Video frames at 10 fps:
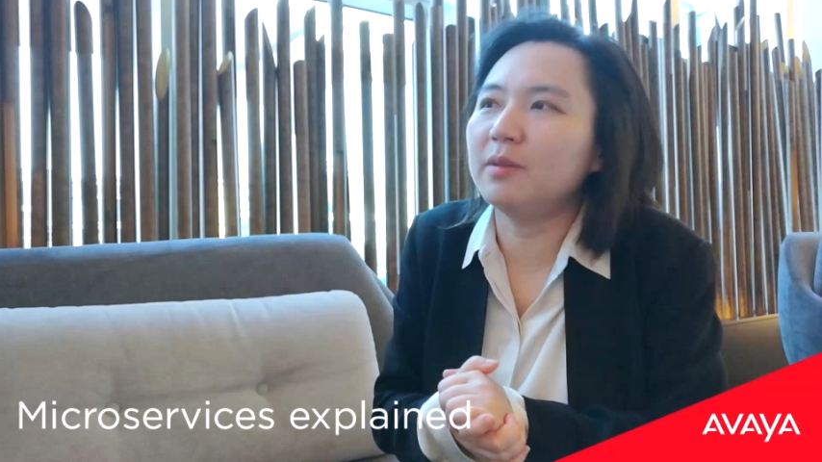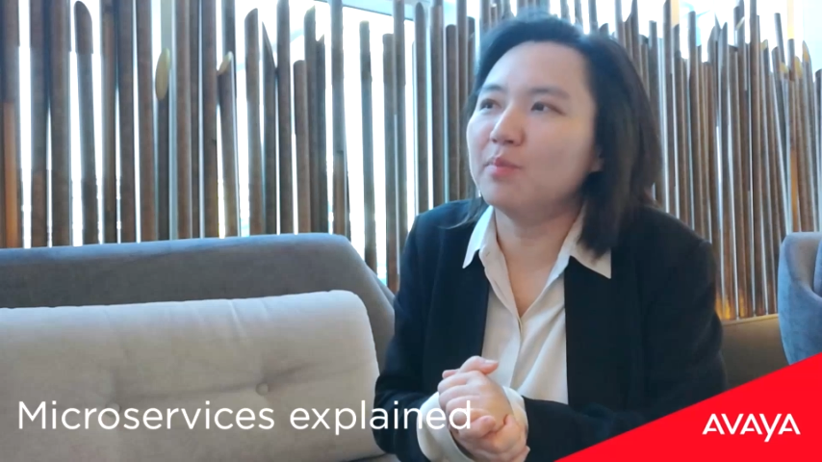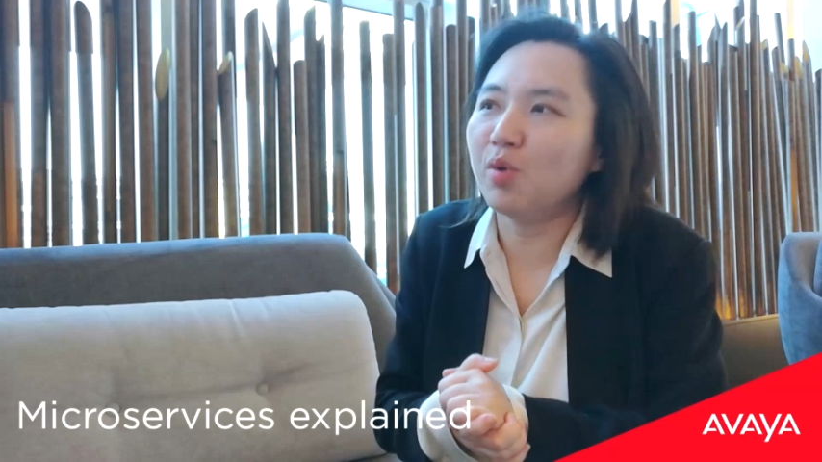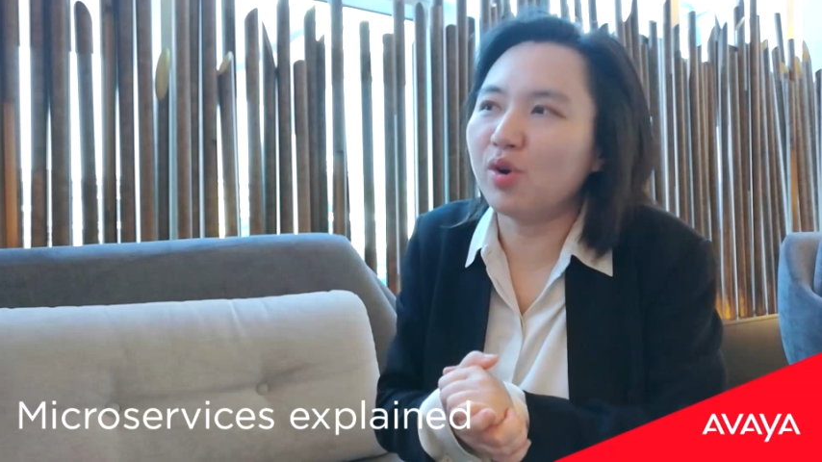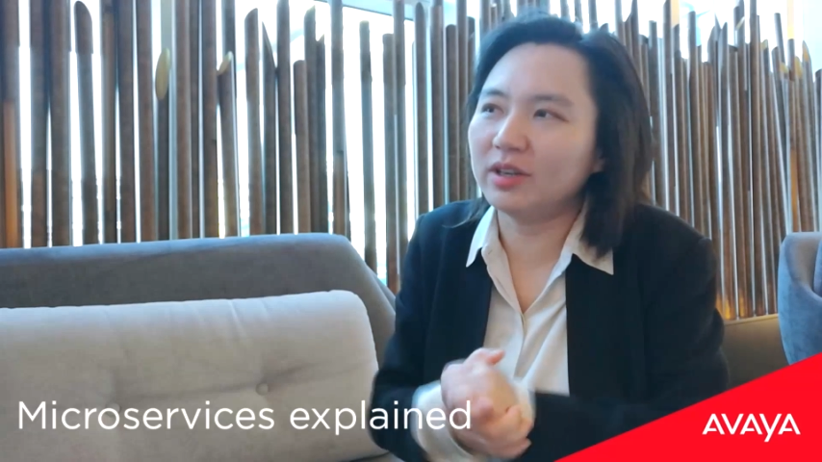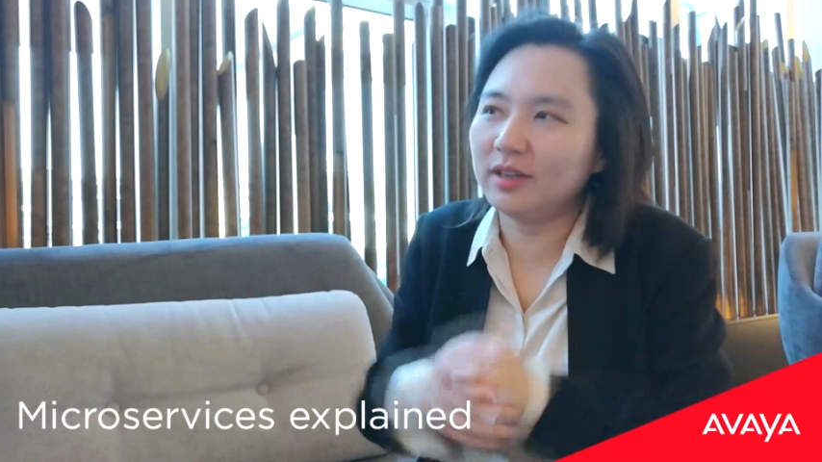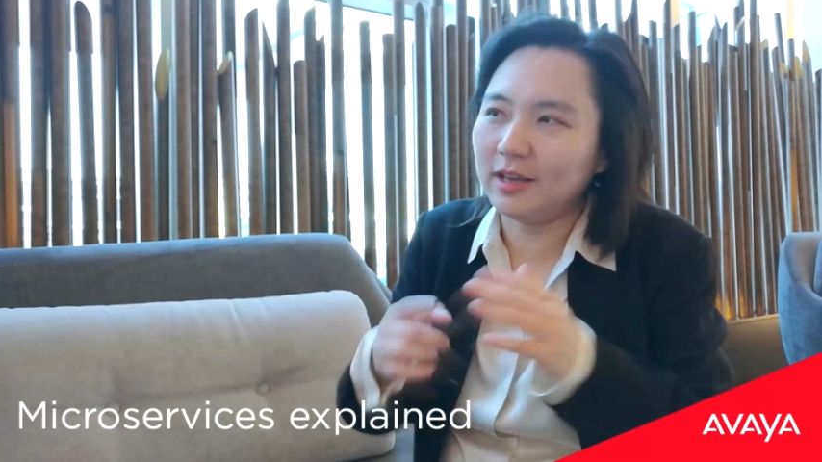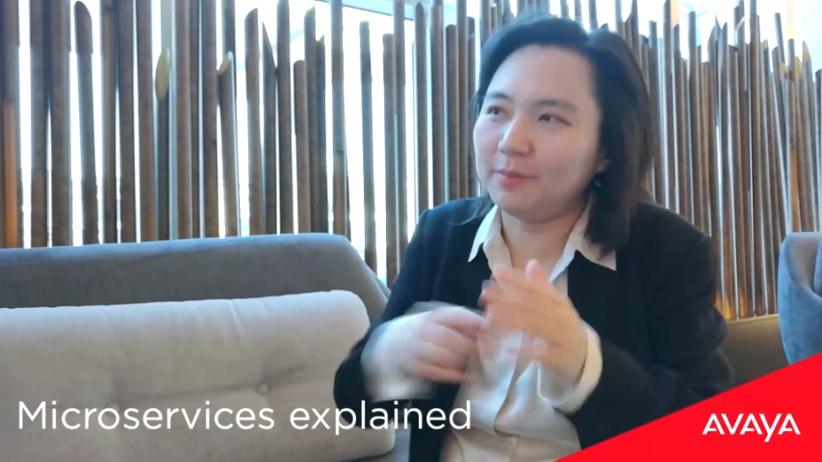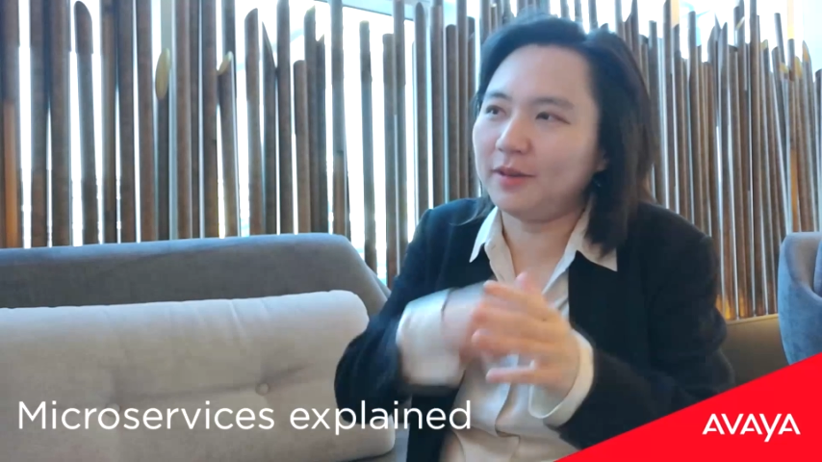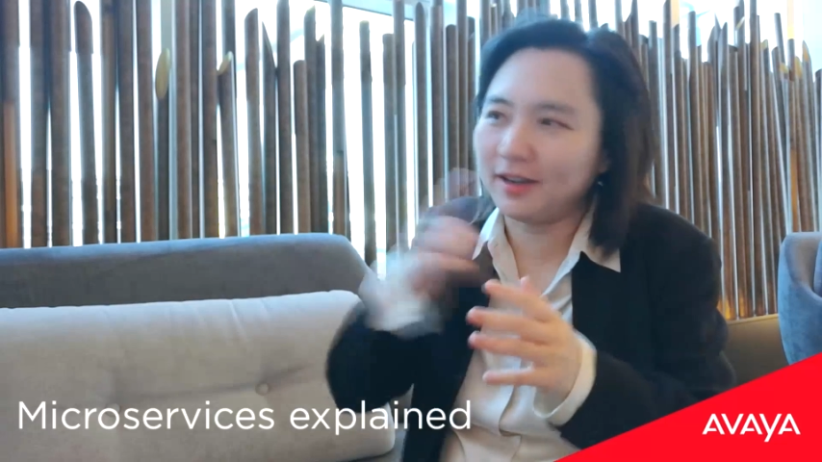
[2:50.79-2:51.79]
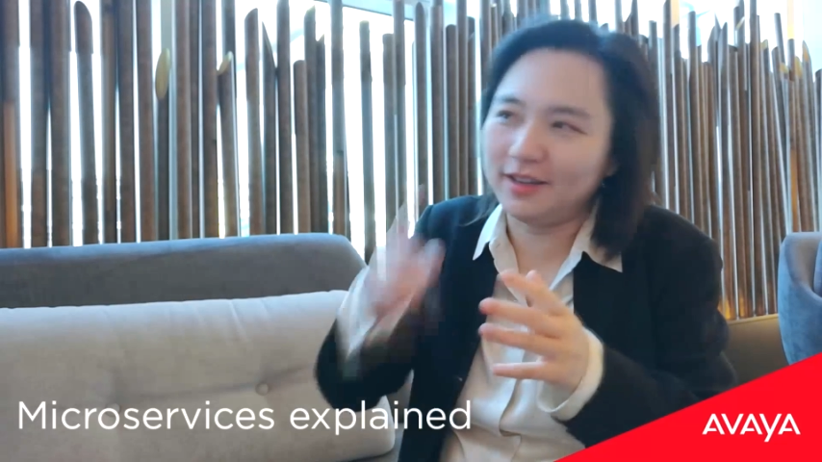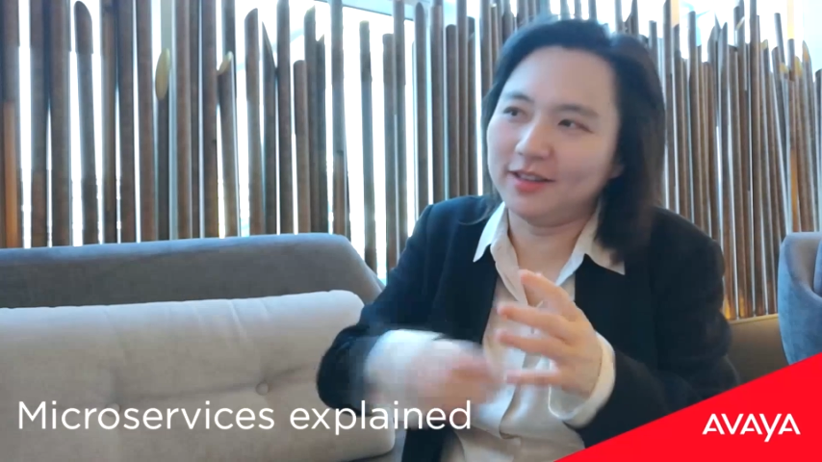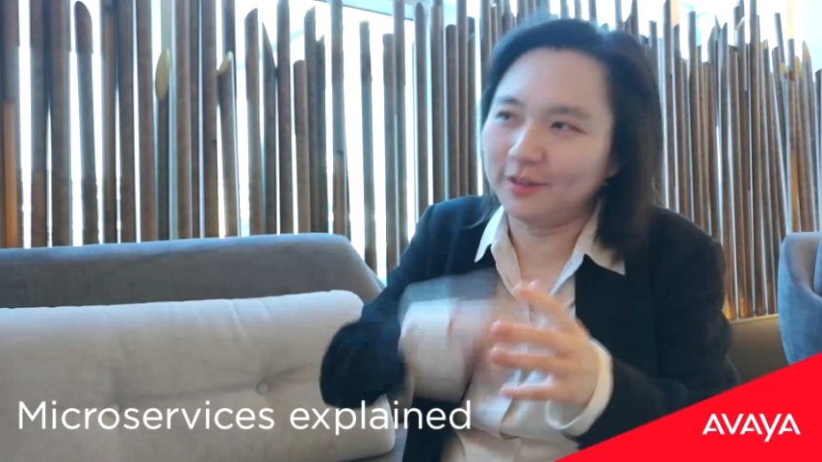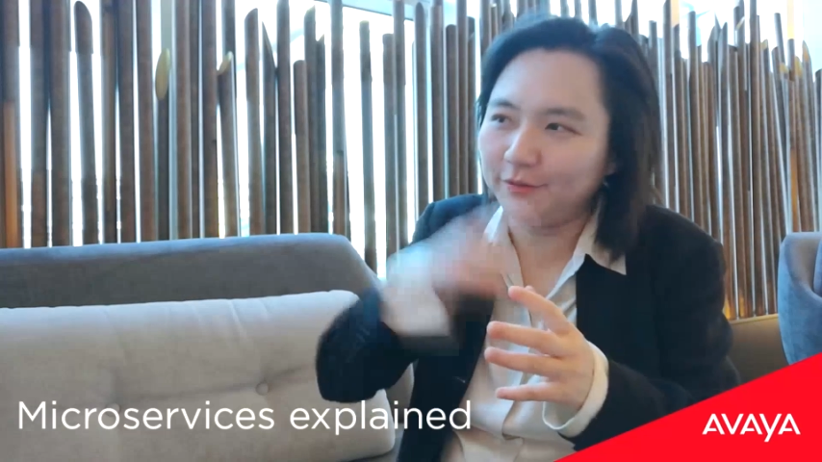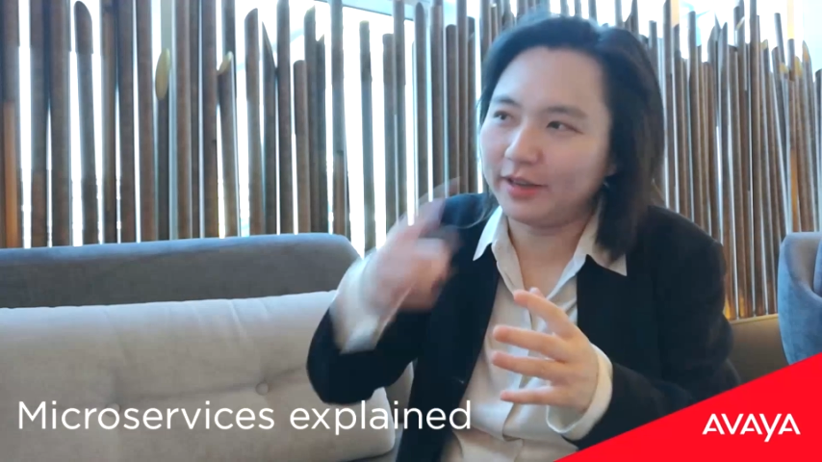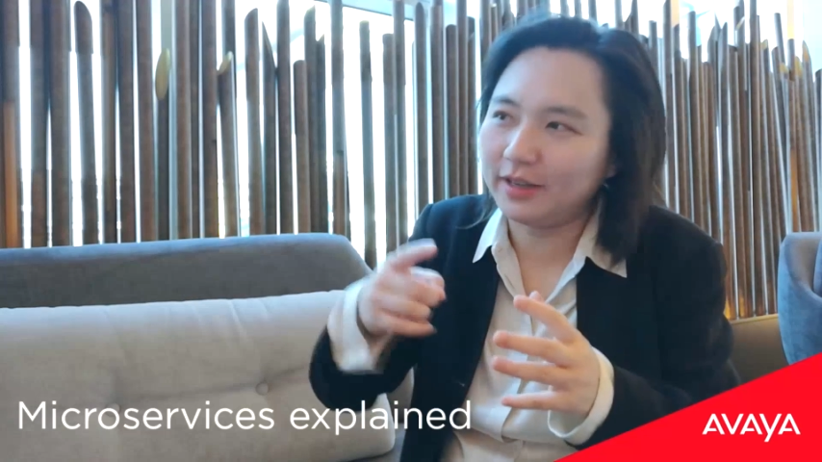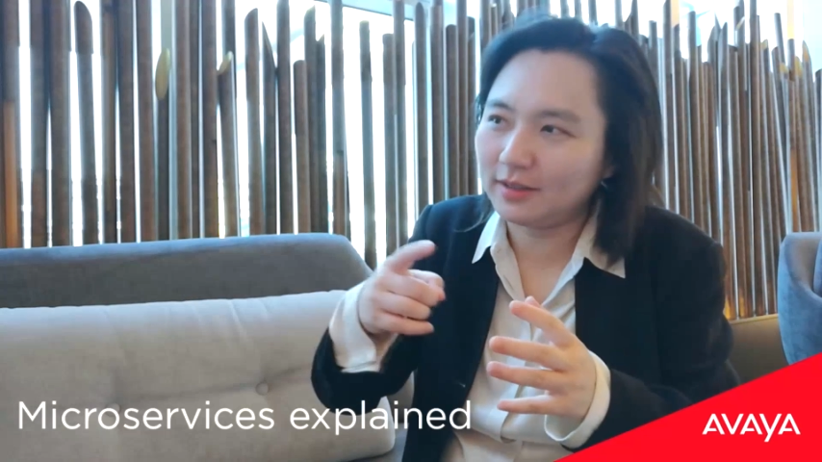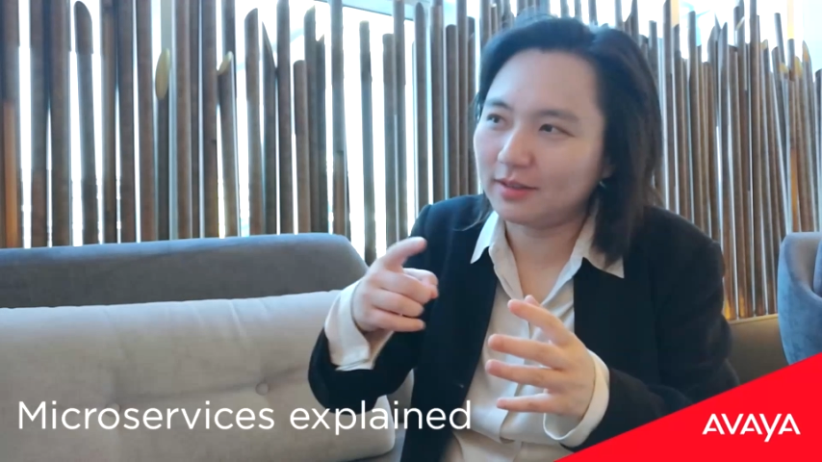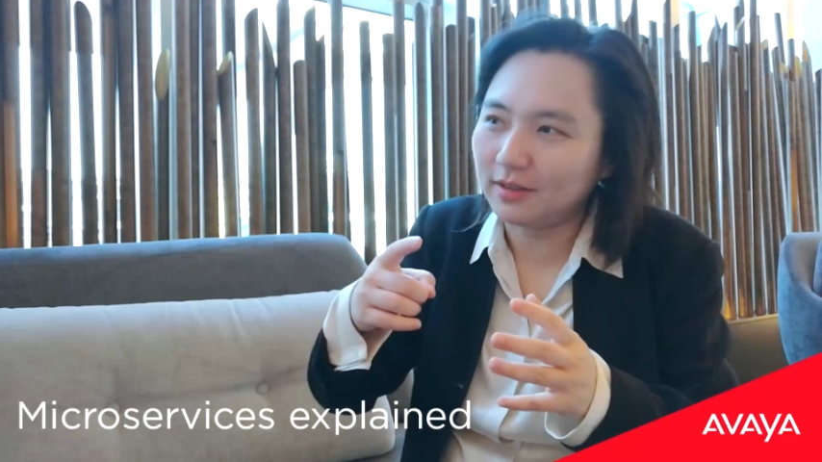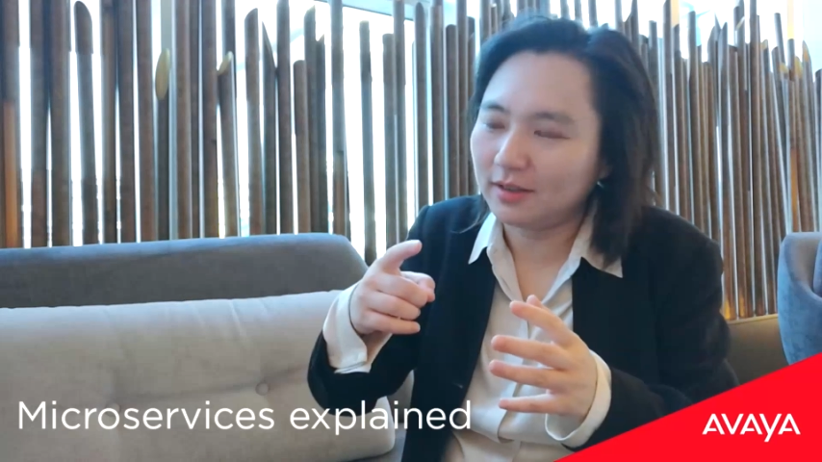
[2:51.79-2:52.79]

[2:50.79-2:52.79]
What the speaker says: modern API interface.